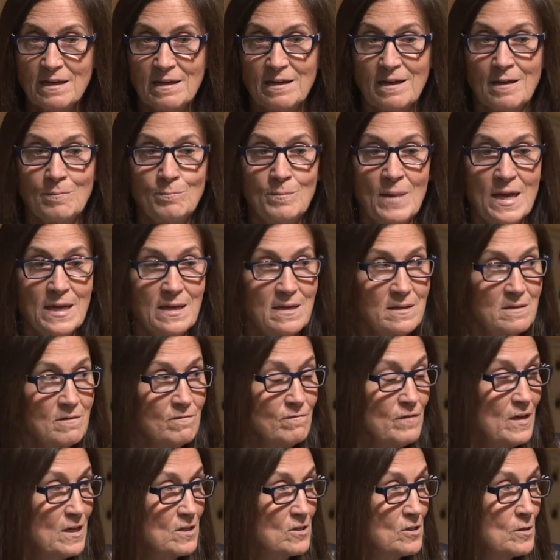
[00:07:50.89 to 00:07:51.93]
and make it
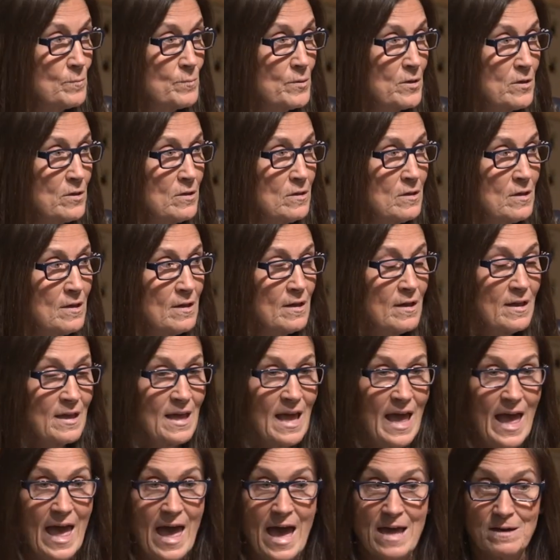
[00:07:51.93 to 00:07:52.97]
available
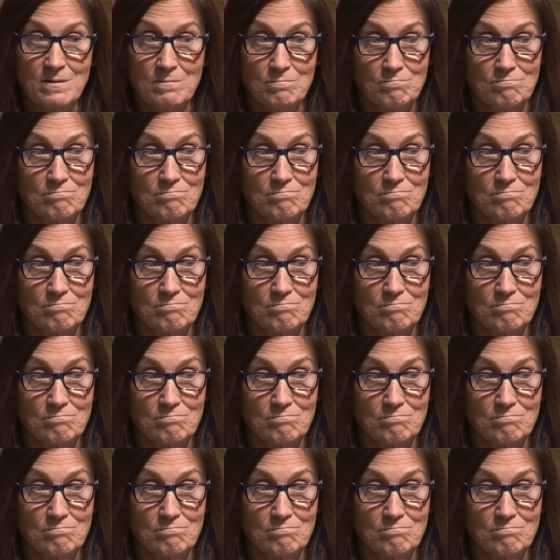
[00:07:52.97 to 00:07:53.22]
at